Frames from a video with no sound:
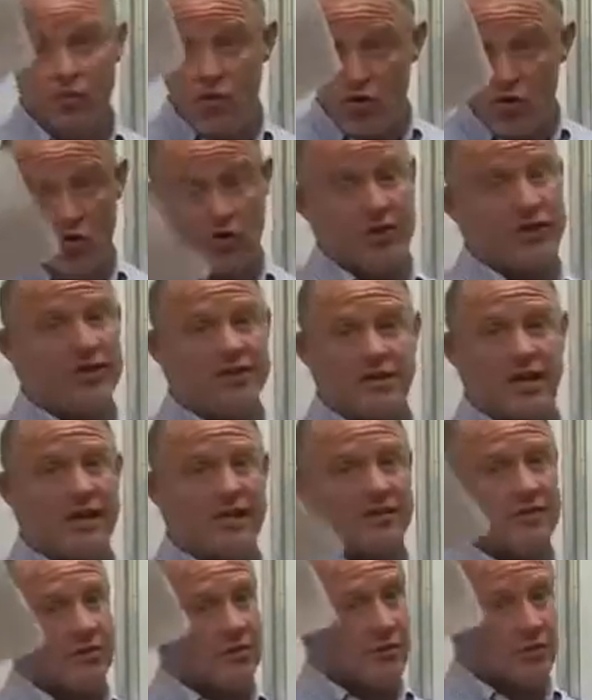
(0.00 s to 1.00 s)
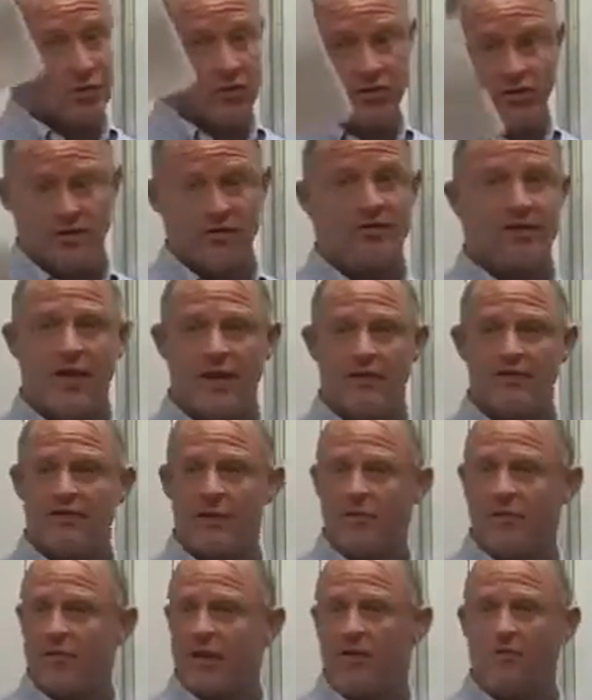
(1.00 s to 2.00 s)
You're the exact same person, exact
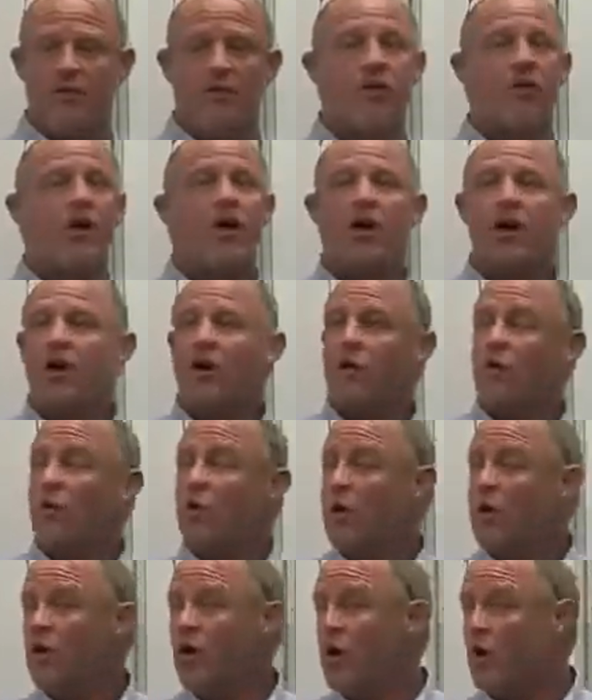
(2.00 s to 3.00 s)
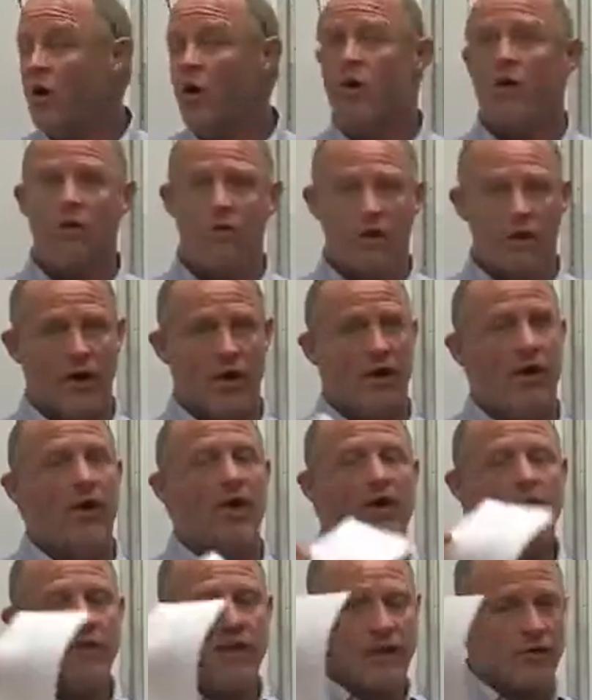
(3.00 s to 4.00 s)
same level. We're all there.
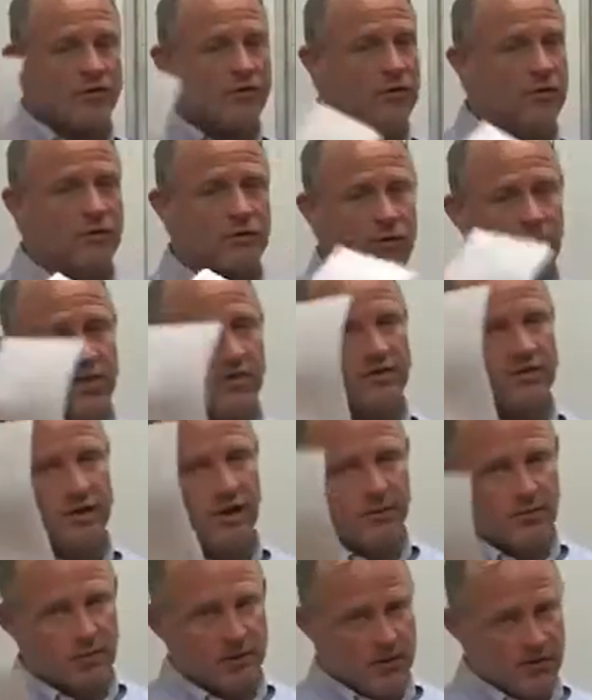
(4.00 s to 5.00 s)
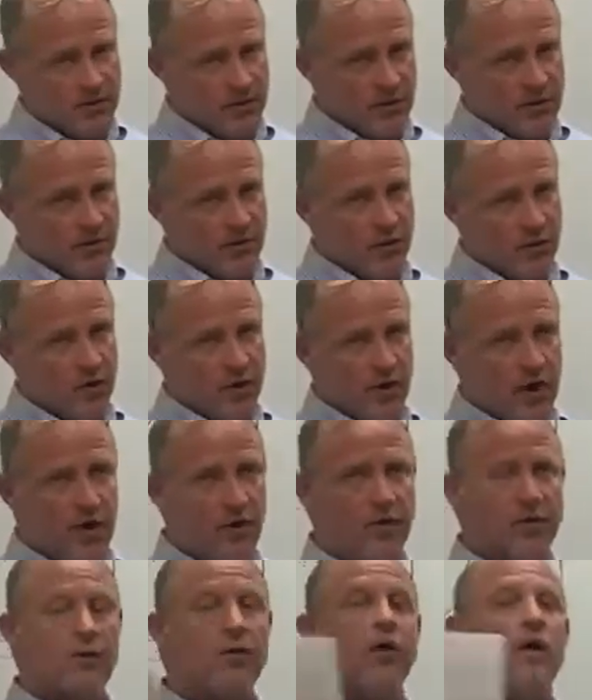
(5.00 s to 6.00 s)
That is what I'm trying to say. Please forgive me for one
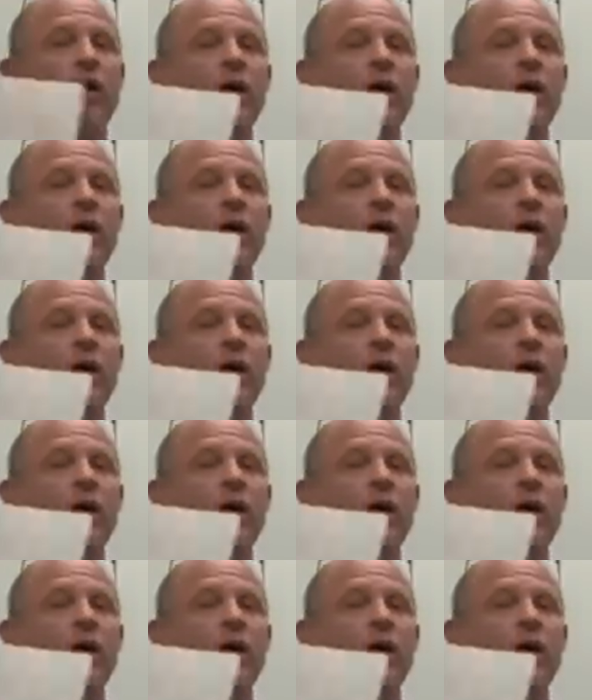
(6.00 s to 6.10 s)
other.